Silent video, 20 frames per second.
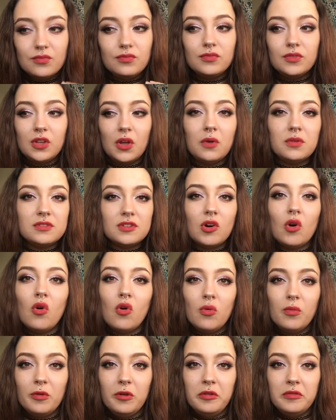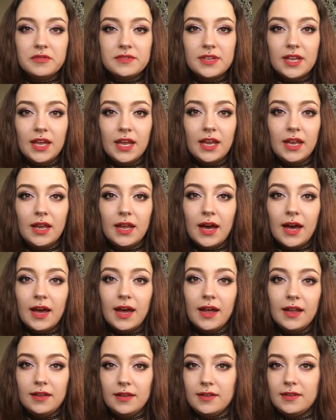those hormones in
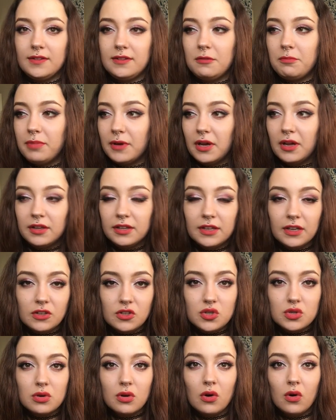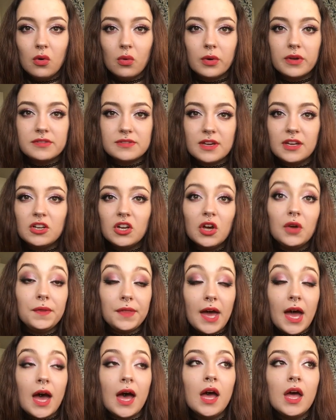and the birth control, because I know
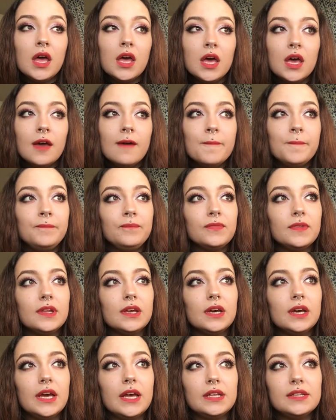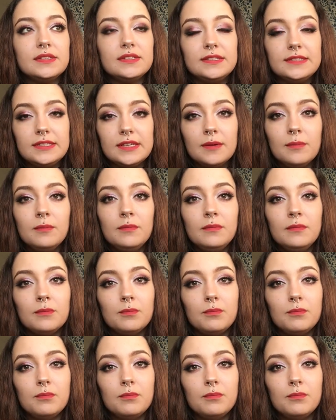that in some